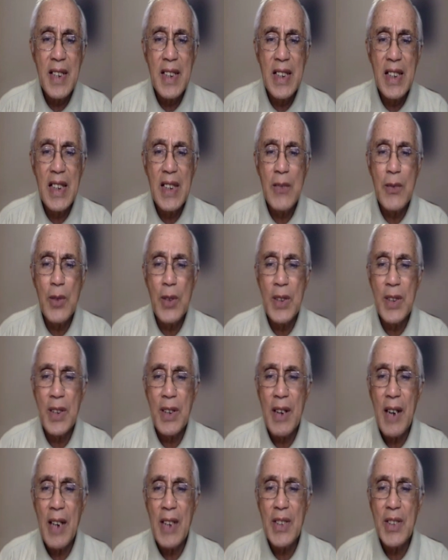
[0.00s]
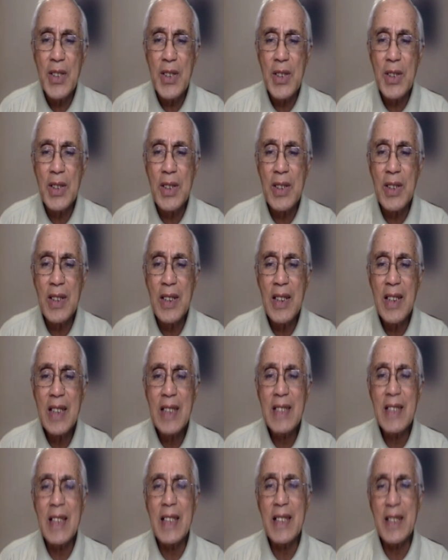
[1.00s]
give with their action
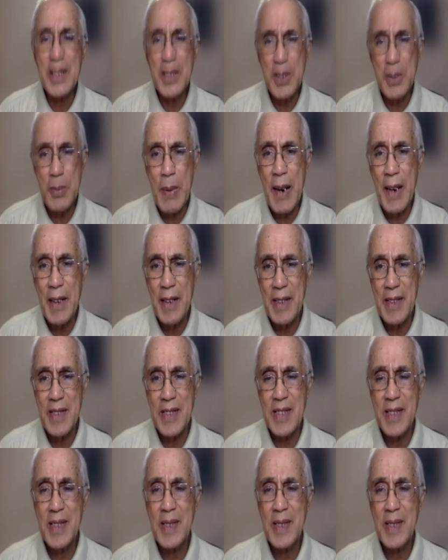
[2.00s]
that inspires.